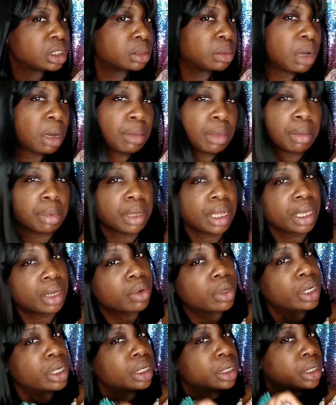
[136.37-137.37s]
but I'm gonna play
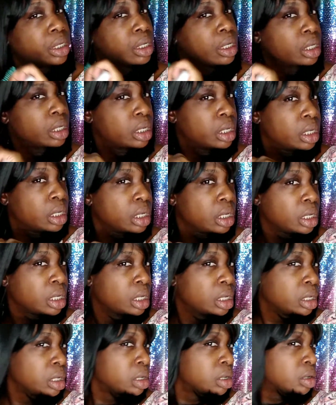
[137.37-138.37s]
with it.
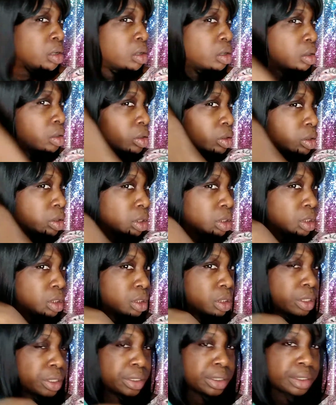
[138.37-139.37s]
You know what I'm
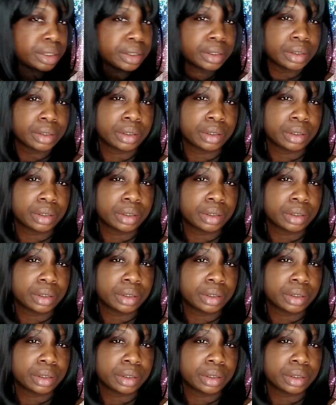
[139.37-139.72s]
saying?